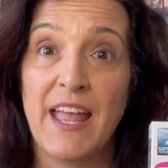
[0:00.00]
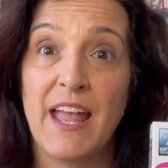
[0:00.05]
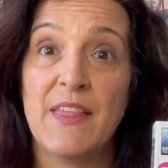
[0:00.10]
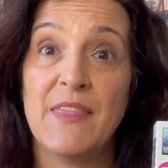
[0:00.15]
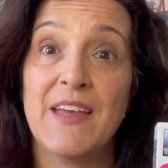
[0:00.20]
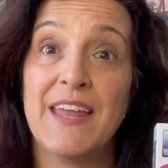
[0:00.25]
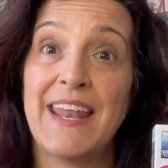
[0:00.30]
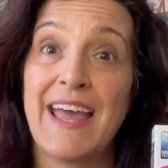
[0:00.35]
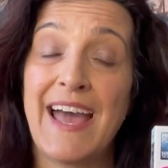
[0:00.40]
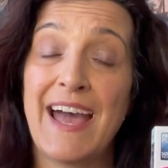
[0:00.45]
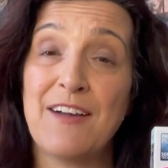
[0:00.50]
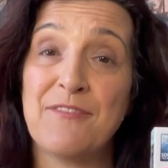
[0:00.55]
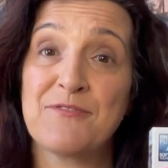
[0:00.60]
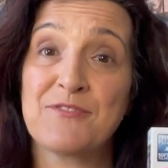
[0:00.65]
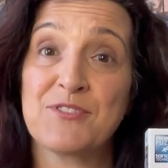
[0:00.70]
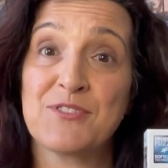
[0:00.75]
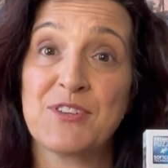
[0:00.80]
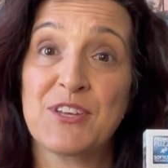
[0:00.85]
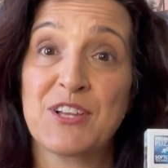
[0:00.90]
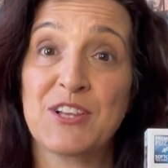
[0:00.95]
And then
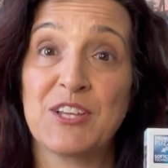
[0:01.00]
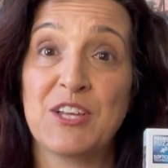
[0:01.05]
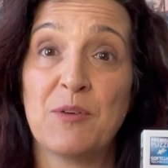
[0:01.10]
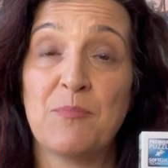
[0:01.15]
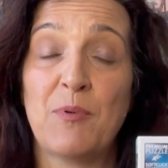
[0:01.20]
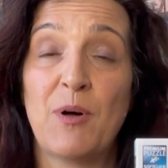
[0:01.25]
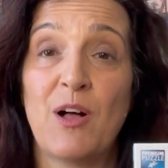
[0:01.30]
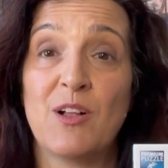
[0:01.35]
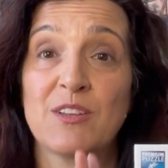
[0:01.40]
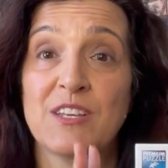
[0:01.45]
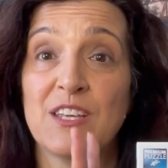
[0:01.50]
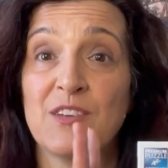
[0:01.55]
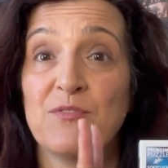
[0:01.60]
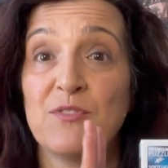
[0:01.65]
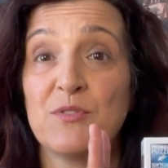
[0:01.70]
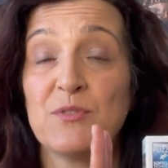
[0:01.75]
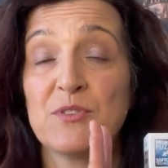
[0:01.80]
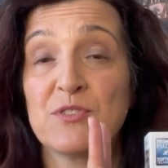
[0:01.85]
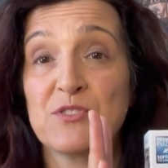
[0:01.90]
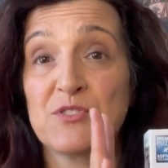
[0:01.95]
after the clip, I'll
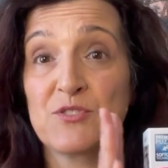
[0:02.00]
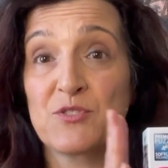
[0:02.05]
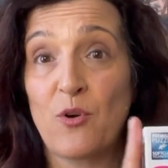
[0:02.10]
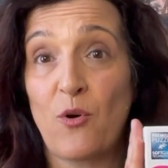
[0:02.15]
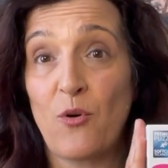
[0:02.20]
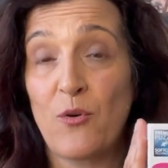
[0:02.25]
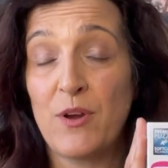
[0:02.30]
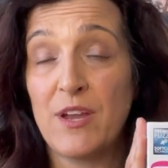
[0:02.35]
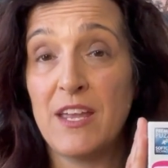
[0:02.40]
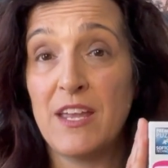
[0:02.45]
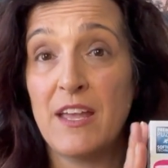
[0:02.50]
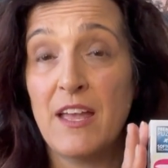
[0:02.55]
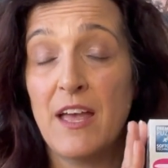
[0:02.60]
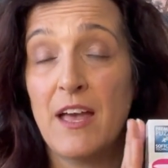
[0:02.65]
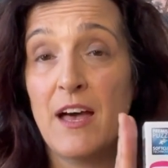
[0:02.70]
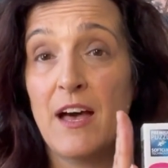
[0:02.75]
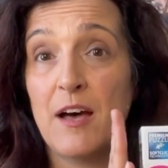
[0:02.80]
give you the story